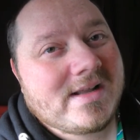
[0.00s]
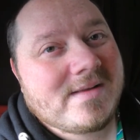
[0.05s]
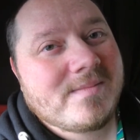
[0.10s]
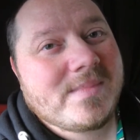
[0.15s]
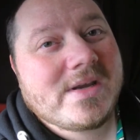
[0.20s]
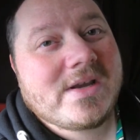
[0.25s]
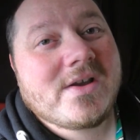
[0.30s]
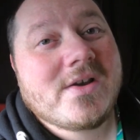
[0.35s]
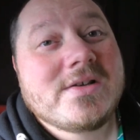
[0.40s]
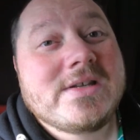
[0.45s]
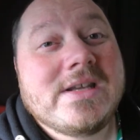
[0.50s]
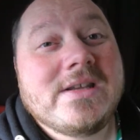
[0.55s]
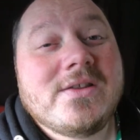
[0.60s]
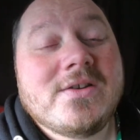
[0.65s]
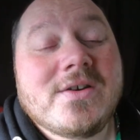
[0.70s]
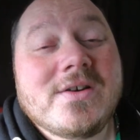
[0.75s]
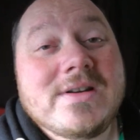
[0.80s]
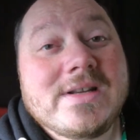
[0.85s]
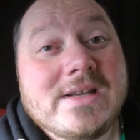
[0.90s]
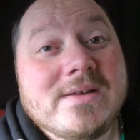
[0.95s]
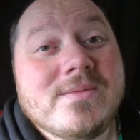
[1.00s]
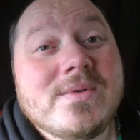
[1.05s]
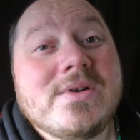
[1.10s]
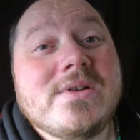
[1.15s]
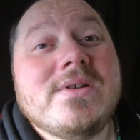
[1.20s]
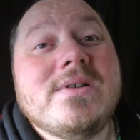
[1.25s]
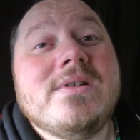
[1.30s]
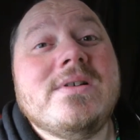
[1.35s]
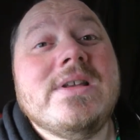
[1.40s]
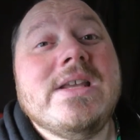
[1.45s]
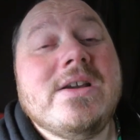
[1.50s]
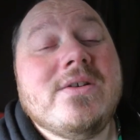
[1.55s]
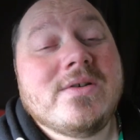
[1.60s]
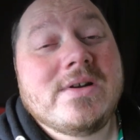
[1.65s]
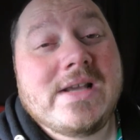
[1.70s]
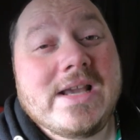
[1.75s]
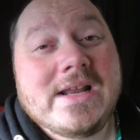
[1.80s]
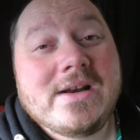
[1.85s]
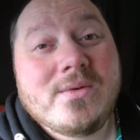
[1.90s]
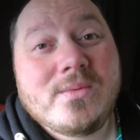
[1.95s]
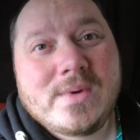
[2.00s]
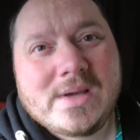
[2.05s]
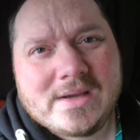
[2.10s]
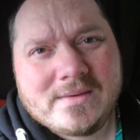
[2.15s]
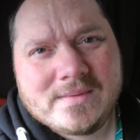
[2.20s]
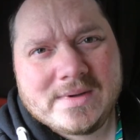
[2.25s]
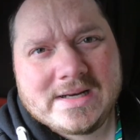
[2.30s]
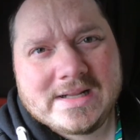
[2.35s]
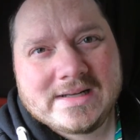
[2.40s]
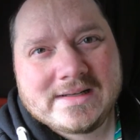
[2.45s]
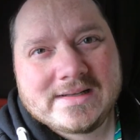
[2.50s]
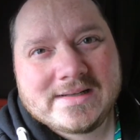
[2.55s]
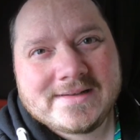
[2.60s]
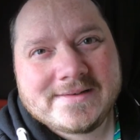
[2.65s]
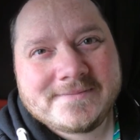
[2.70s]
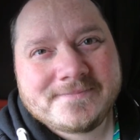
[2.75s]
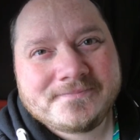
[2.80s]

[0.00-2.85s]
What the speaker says: Because he thought he could get away with it.